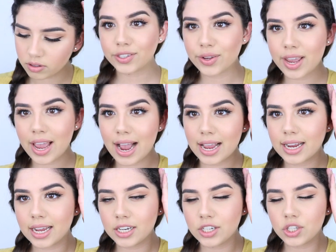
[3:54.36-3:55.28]
So yeah, I
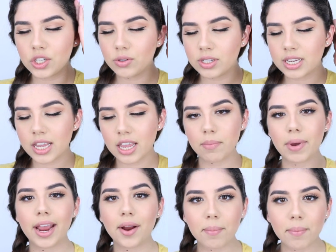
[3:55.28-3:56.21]
kind of just use it to keep
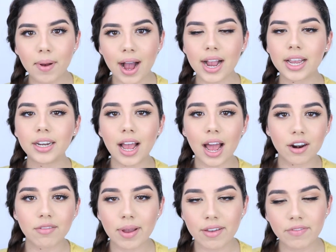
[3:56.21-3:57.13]
my hair back and
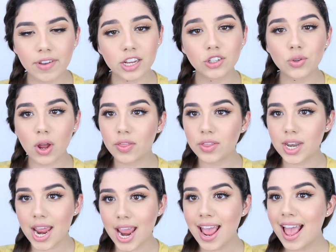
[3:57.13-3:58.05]
out of my face throughout the
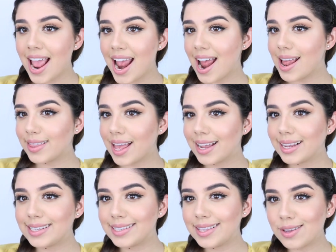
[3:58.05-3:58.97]
day and that
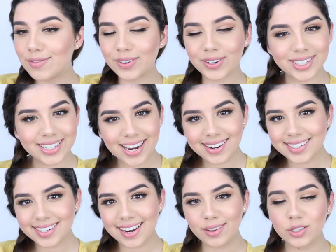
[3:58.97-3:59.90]
is the first
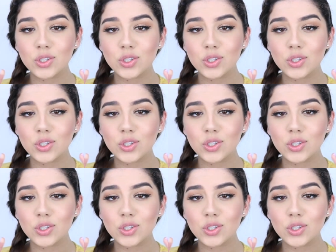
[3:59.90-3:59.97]
hairstyle.